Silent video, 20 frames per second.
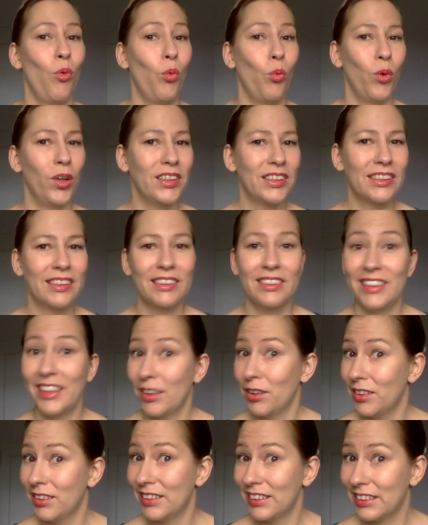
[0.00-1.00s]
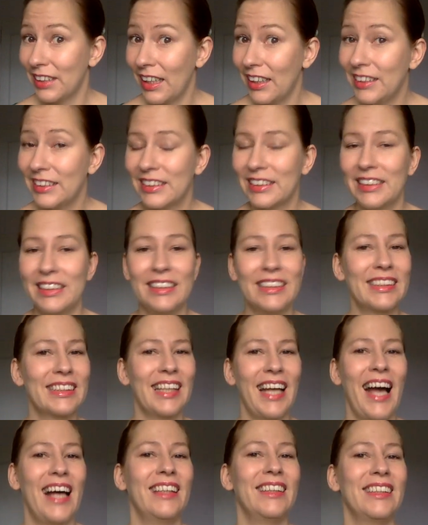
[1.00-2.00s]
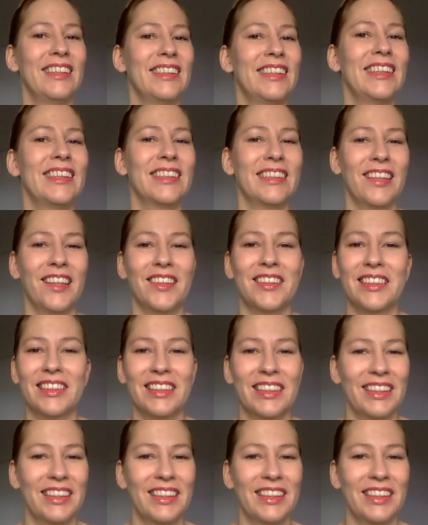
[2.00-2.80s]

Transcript: what their sites is, and this is not